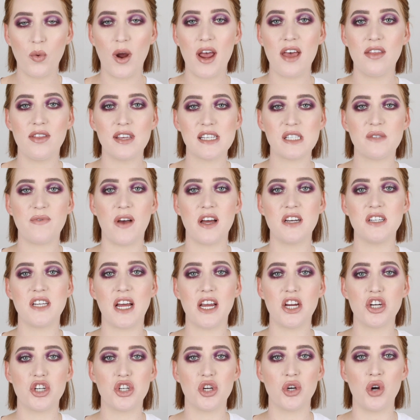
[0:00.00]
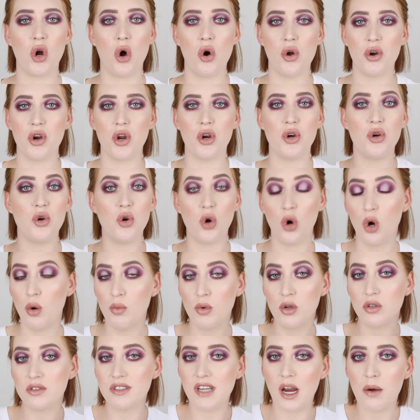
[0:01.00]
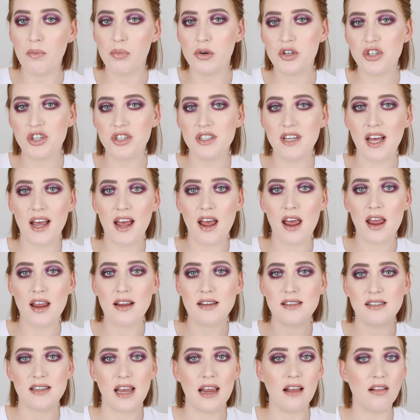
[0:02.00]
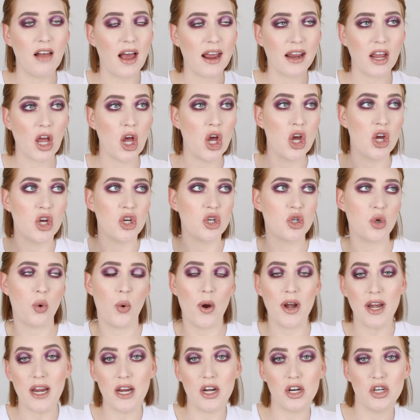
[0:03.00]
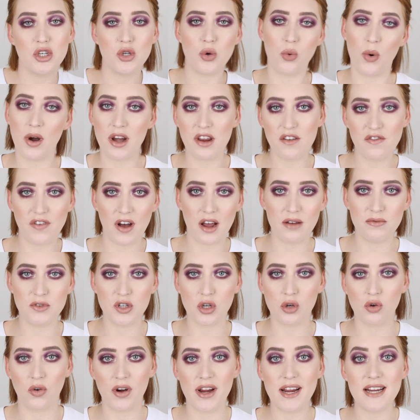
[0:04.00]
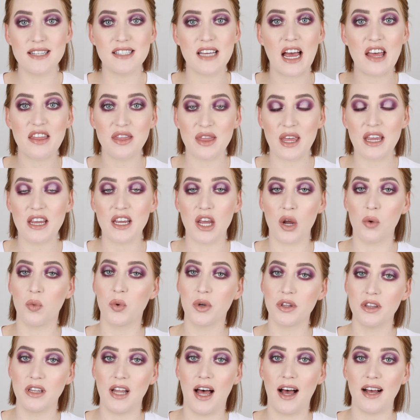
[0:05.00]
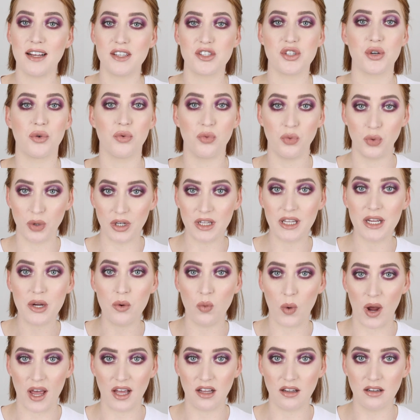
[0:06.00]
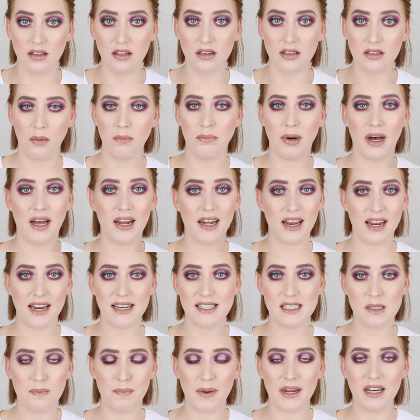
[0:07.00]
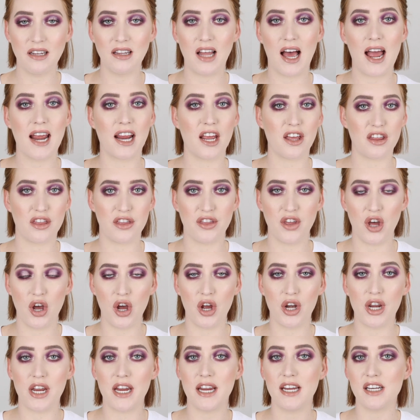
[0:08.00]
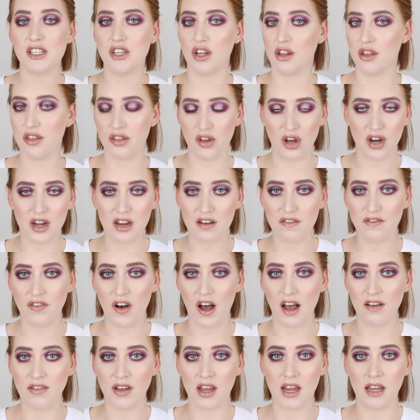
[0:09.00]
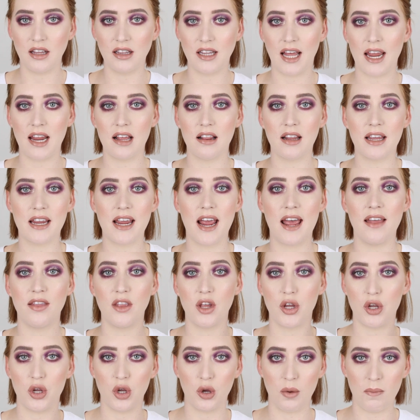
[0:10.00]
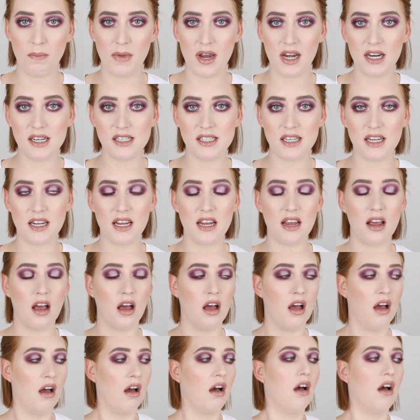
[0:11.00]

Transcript: to wear this foundation on a normal temperature day, say like twenty to twenty-five degrees, I think it would last really well. But it's been like thirty to thirty-five here lately, and the humidity,